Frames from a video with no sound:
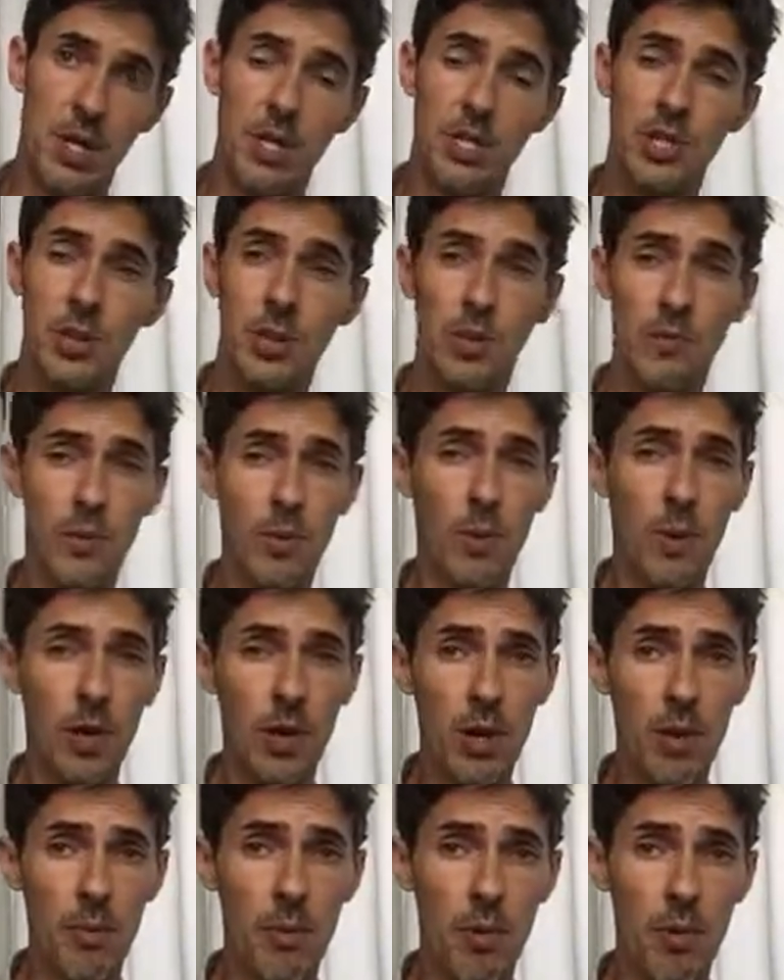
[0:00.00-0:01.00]
So if you want to
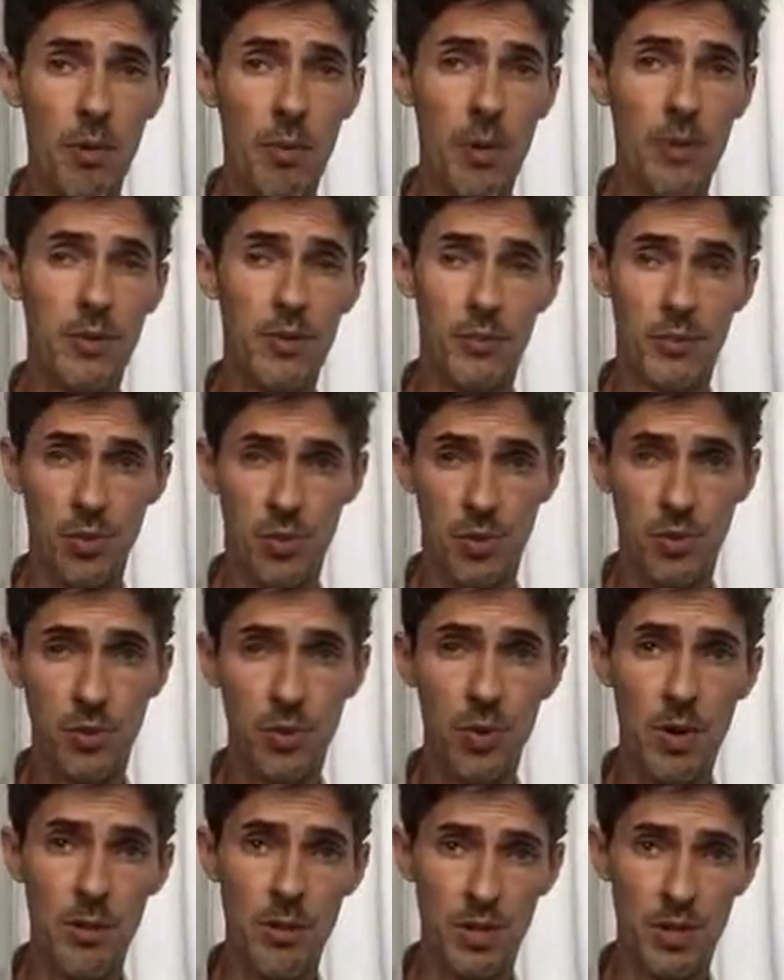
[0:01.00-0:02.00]
know more about the
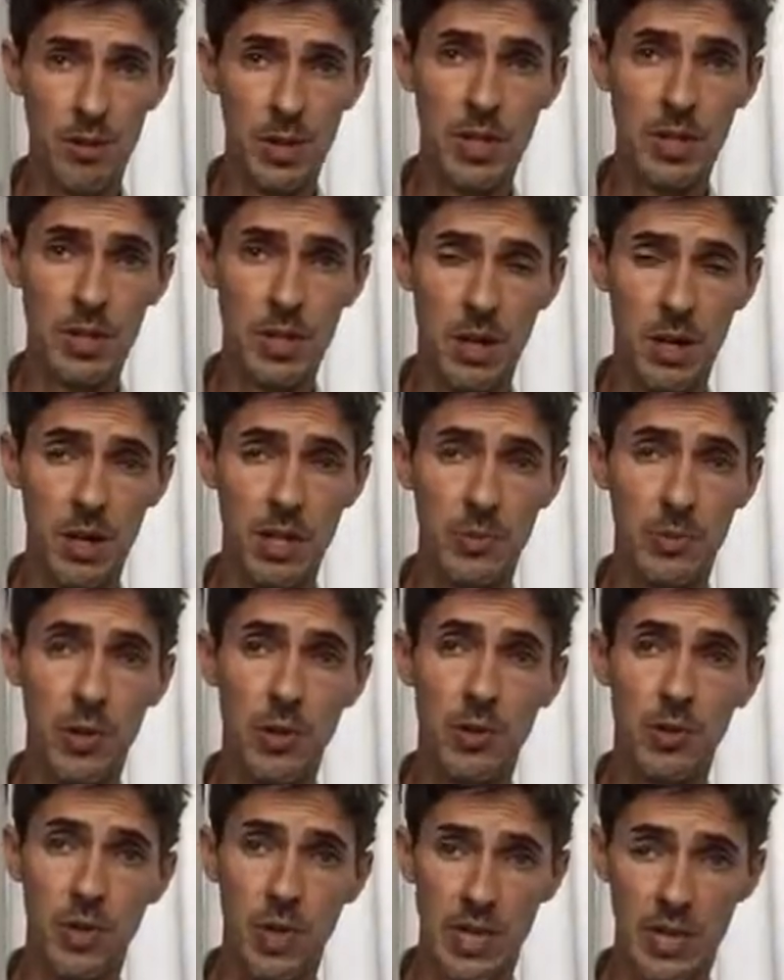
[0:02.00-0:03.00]
story between sun
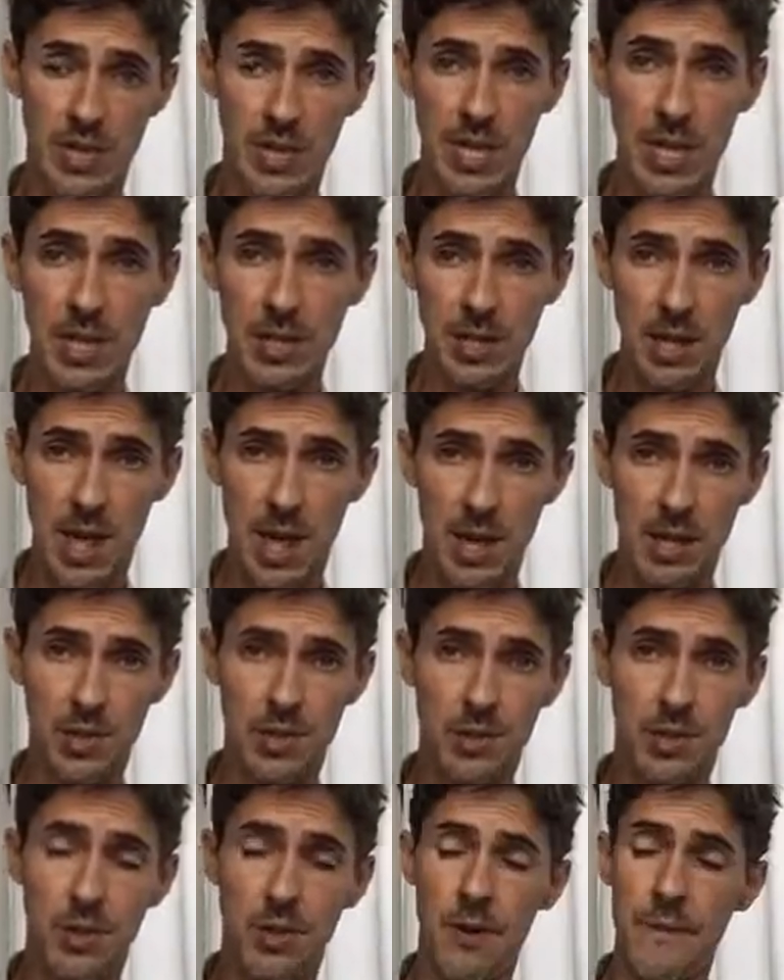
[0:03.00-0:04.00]
exposure and skin
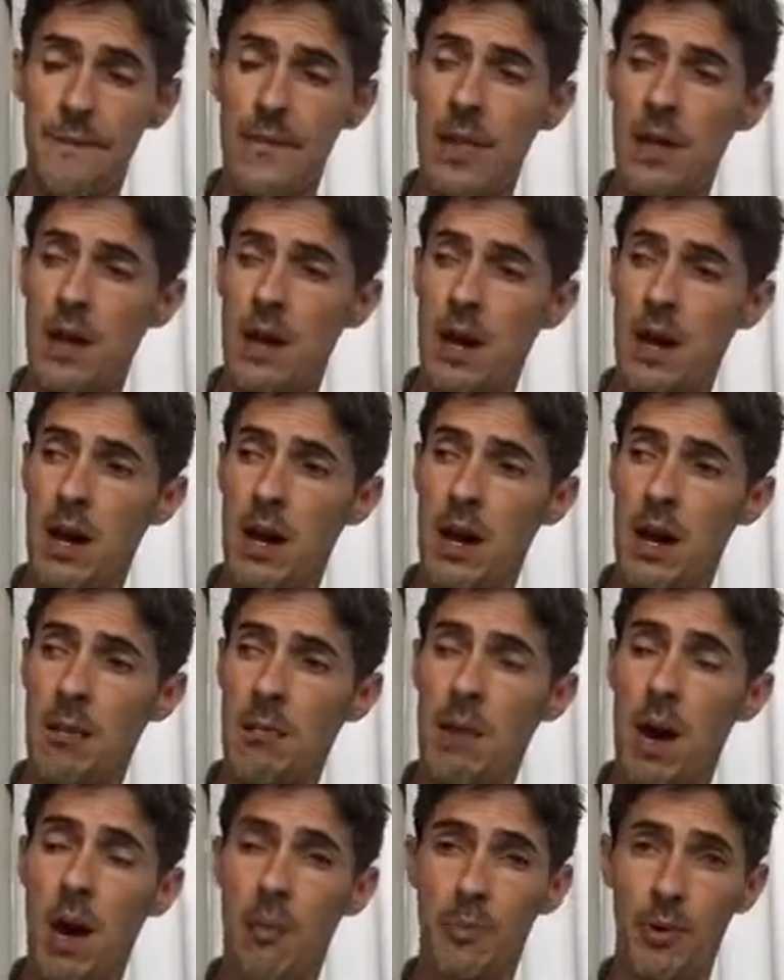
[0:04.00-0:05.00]
cancer,
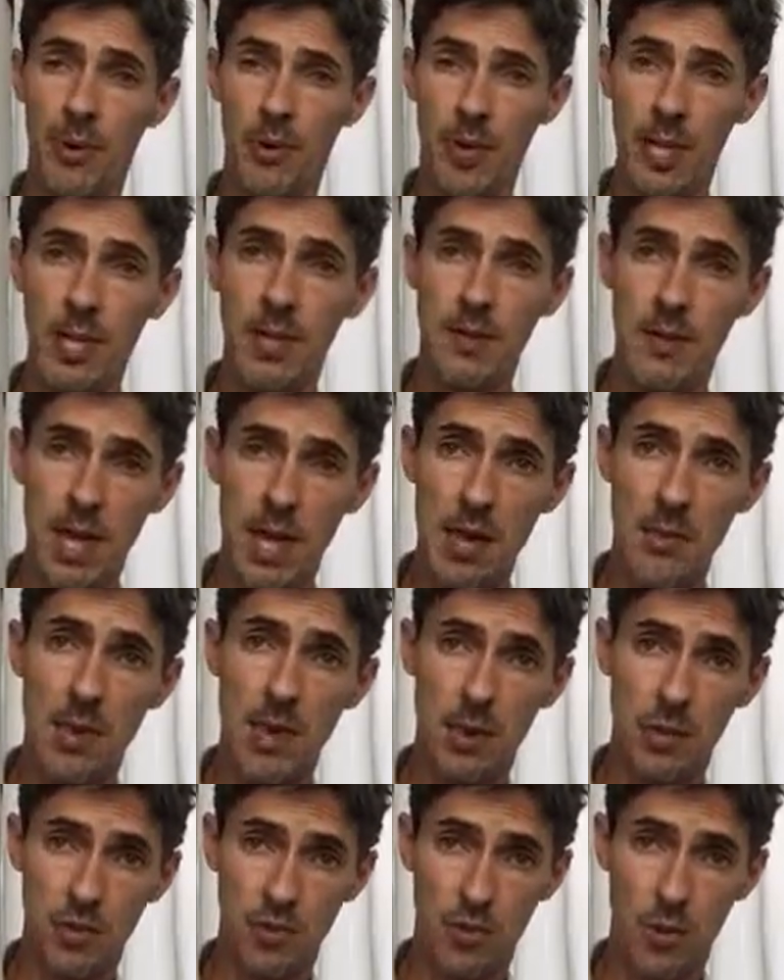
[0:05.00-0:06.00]
I'll put a link in the
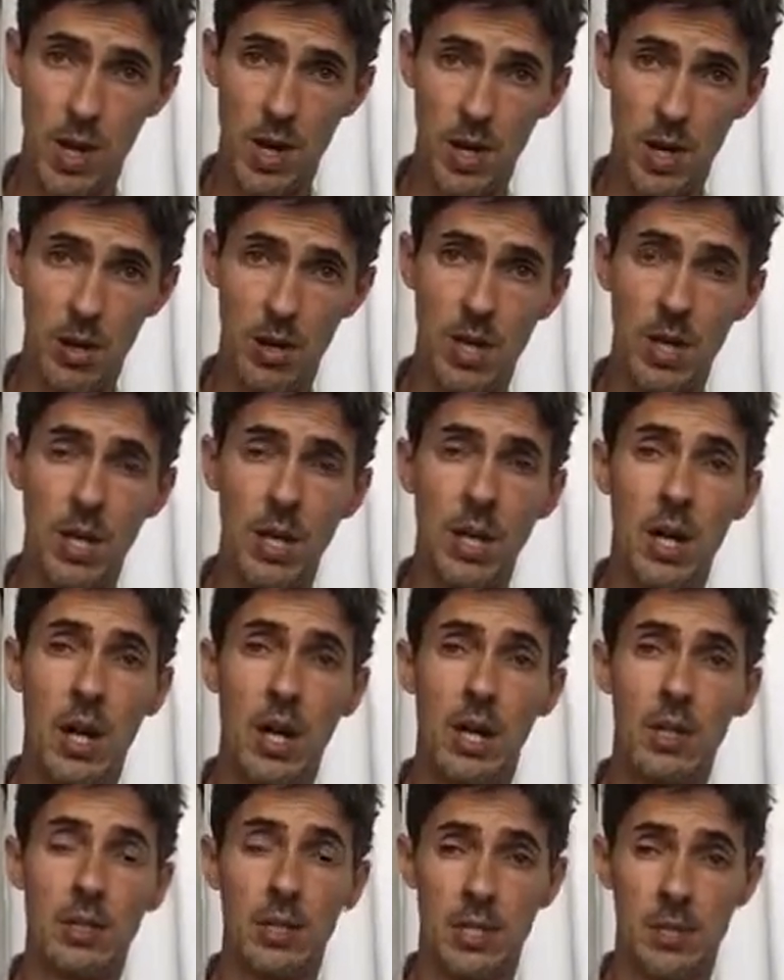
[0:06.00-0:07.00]
email as well
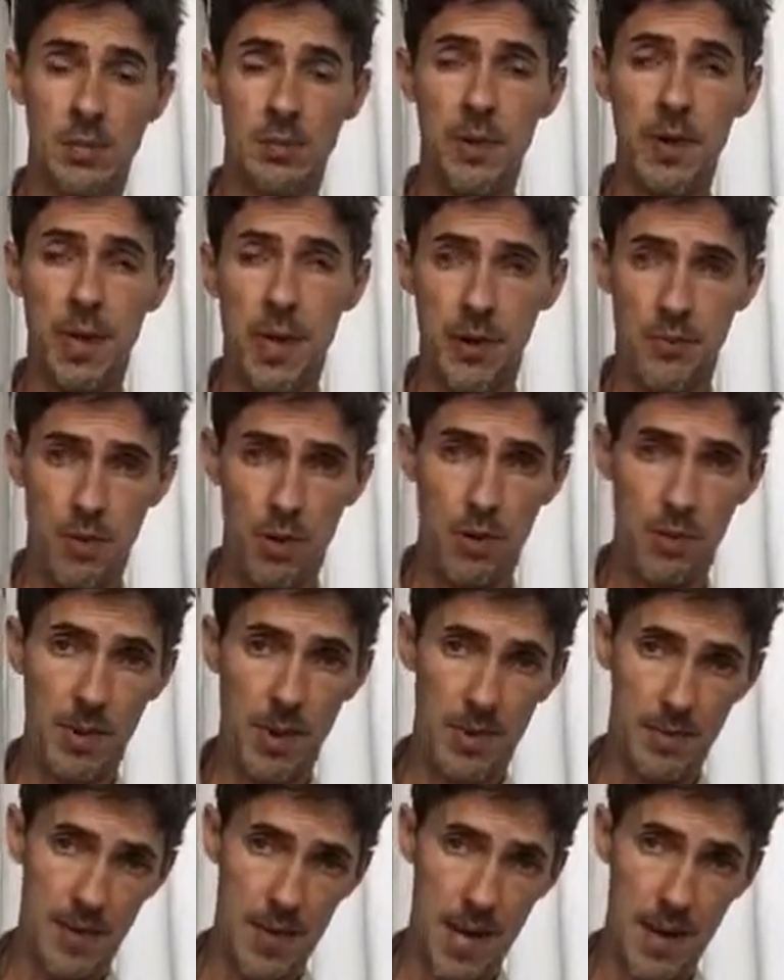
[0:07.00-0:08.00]
to something I wrote
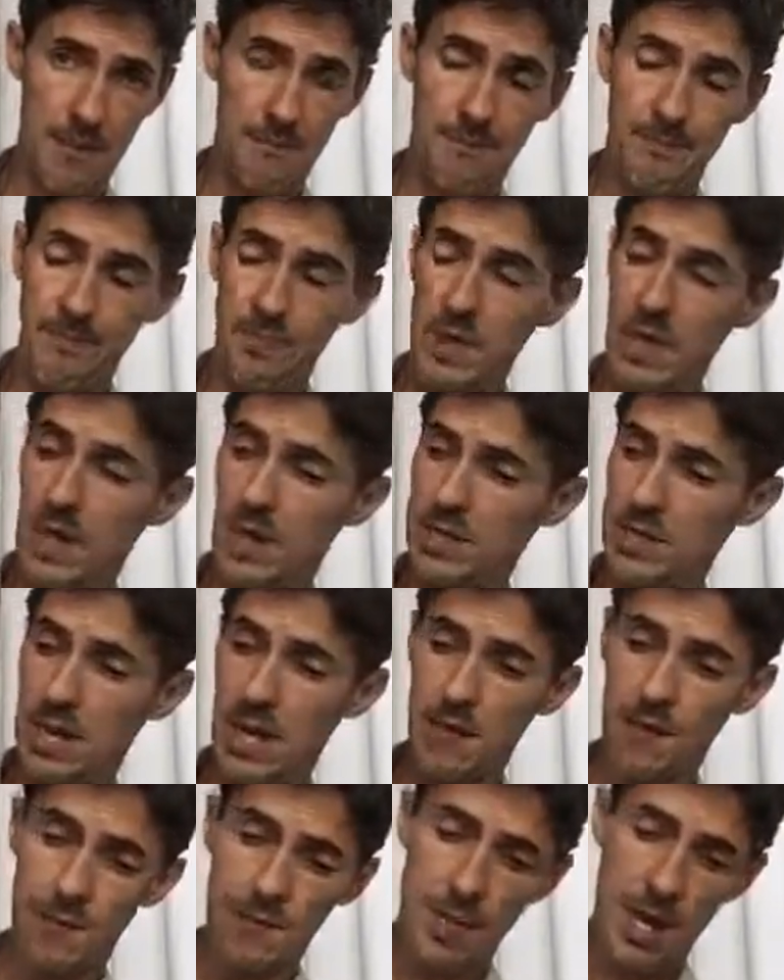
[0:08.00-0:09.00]
about that.
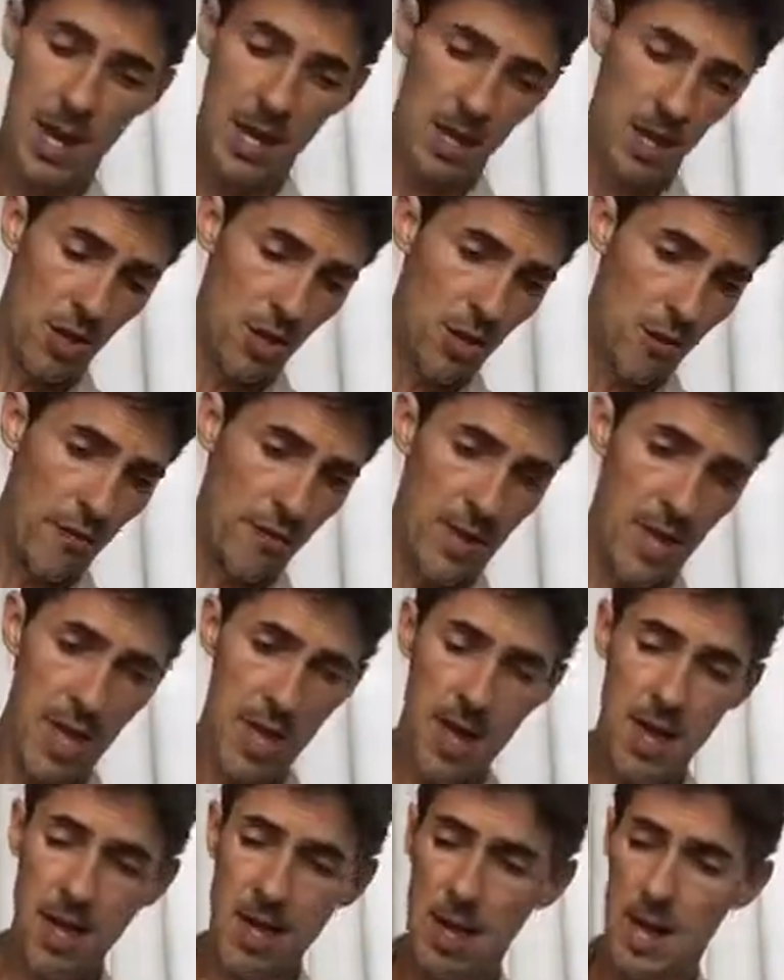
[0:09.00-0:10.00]
Aside from that,
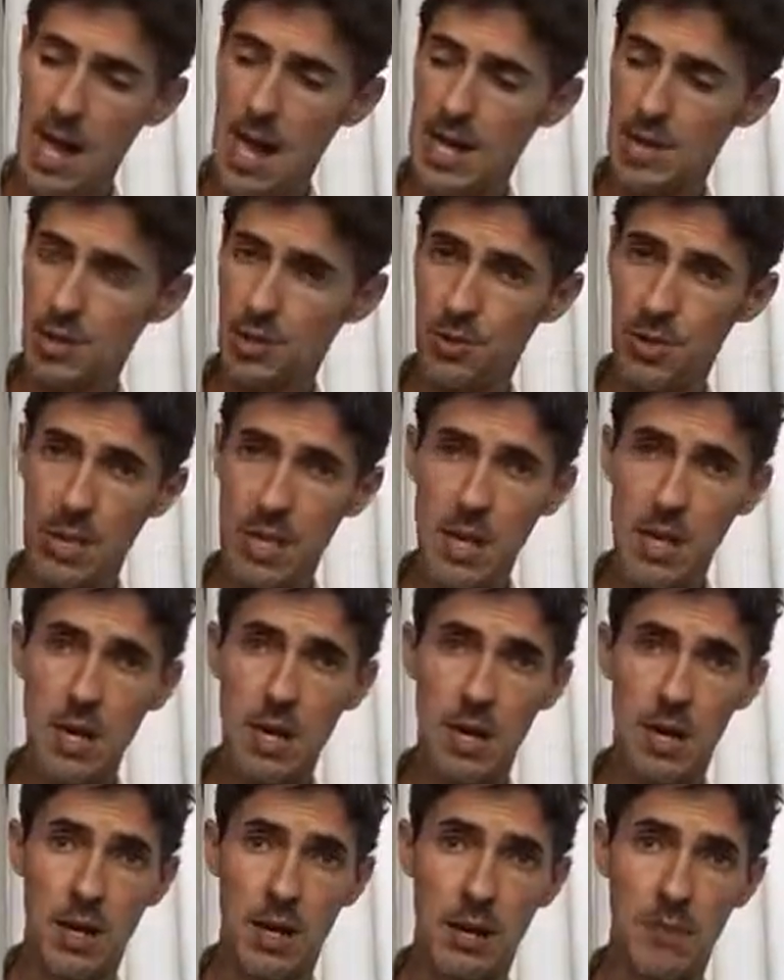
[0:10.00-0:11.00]
UVA actually